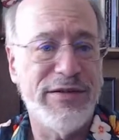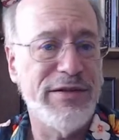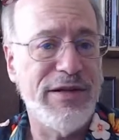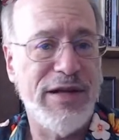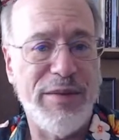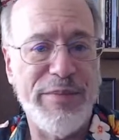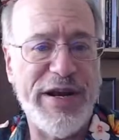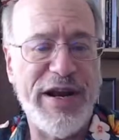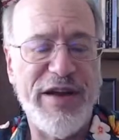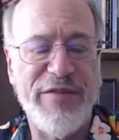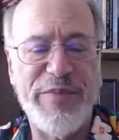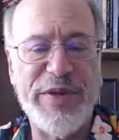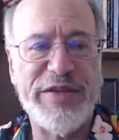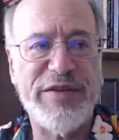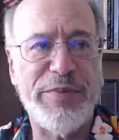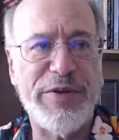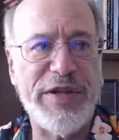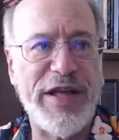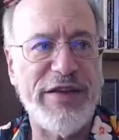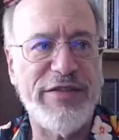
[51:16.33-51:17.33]
I mean, I've been to
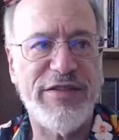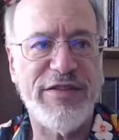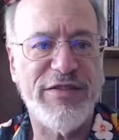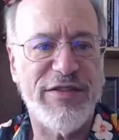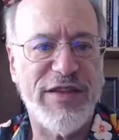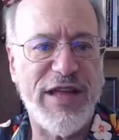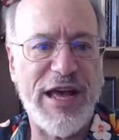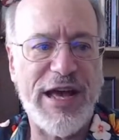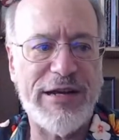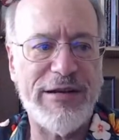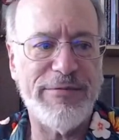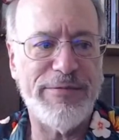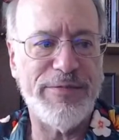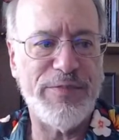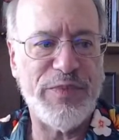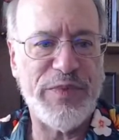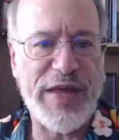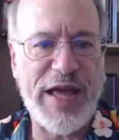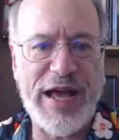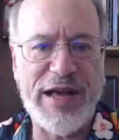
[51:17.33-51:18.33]
places that
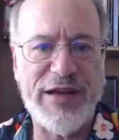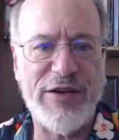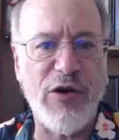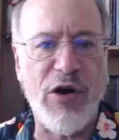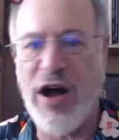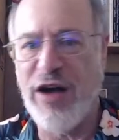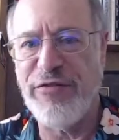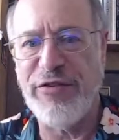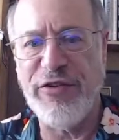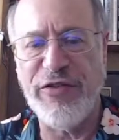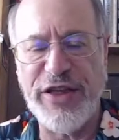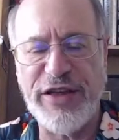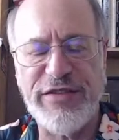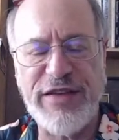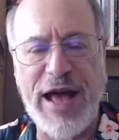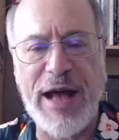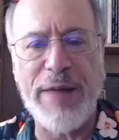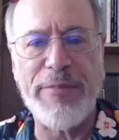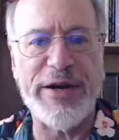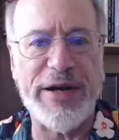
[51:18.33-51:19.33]
had awful things
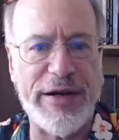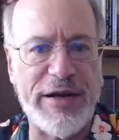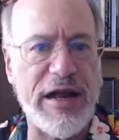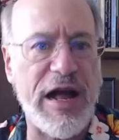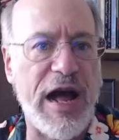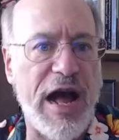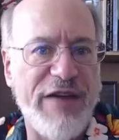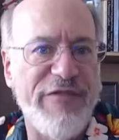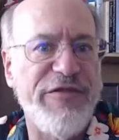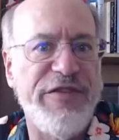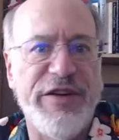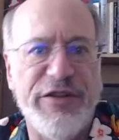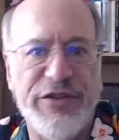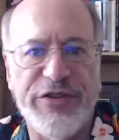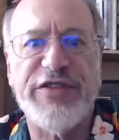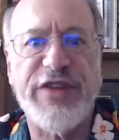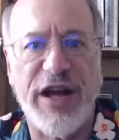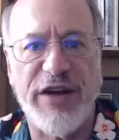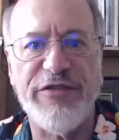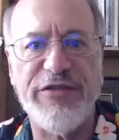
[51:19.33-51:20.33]
happen, and I feel
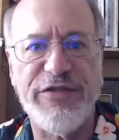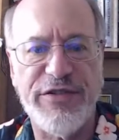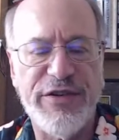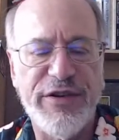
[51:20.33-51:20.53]
stuff